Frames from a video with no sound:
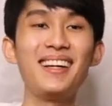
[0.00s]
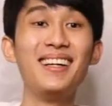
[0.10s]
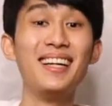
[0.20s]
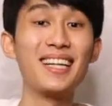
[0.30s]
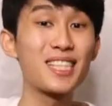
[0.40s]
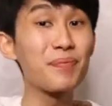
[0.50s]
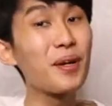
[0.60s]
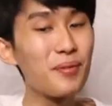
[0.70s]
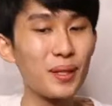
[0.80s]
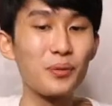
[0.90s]

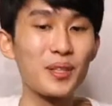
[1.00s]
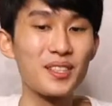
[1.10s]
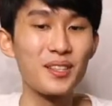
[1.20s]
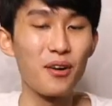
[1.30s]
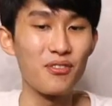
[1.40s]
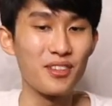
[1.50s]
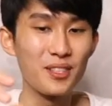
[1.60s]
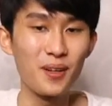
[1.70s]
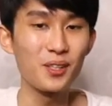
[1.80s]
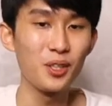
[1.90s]
experiment with stuff,
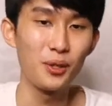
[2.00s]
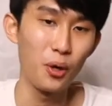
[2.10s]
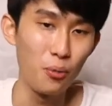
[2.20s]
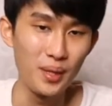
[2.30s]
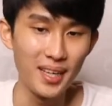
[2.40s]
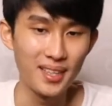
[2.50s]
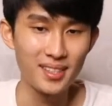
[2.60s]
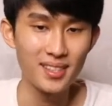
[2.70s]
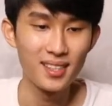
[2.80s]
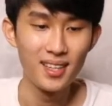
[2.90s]
especially on
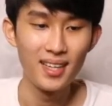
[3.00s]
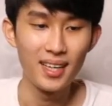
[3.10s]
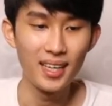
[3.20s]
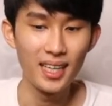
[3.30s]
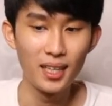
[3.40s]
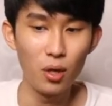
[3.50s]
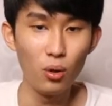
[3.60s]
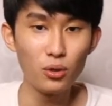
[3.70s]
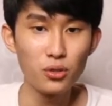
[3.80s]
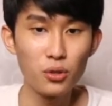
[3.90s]
OBS. And
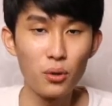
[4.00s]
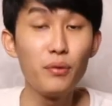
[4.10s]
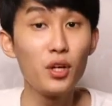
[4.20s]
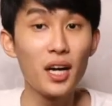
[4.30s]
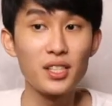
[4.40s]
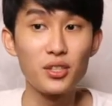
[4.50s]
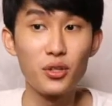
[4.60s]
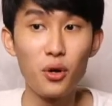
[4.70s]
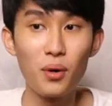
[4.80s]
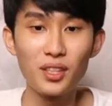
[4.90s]
also, if you guys
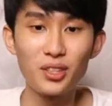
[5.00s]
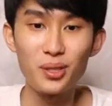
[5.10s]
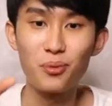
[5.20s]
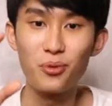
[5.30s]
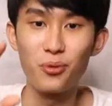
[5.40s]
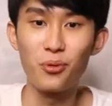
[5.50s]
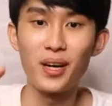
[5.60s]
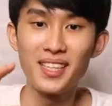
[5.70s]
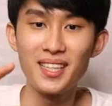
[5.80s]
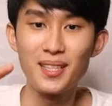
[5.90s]
know, I just
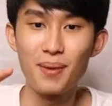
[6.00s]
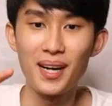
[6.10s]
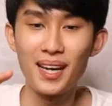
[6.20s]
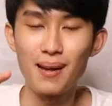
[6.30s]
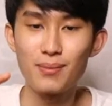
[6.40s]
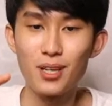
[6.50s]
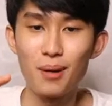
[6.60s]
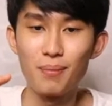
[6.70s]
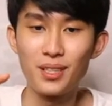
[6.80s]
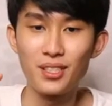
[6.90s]
upgraded my
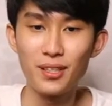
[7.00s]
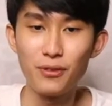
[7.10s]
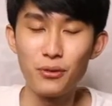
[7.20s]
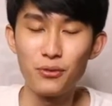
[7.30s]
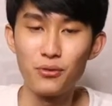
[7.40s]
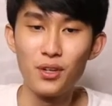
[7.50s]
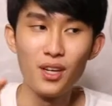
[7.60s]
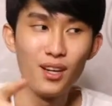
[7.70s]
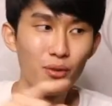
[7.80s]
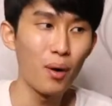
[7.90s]
laptop, because if you've
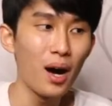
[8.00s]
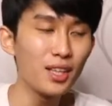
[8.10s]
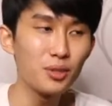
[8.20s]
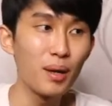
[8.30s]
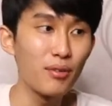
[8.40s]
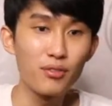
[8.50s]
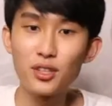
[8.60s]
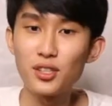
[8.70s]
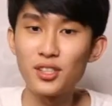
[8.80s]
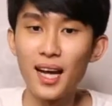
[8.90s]
watched my
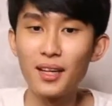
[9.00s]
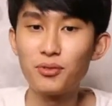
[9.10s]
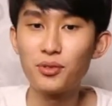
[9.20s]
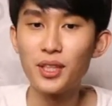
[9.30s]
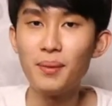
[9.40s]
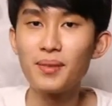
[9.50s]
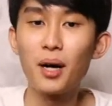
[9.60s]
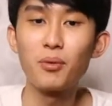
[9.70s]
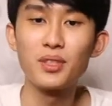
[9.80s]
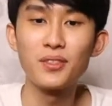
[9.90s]
first live stream, that
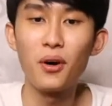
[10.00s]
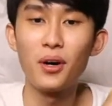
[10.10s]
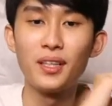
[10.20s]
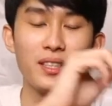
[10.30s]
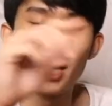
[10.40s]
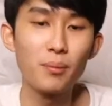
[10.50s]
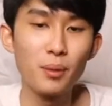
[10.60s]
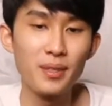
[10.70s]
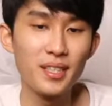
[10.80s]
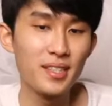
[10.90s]
was on the
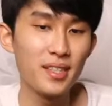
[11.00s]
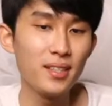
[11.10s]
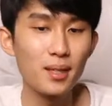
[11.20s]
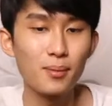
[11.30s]
WWDC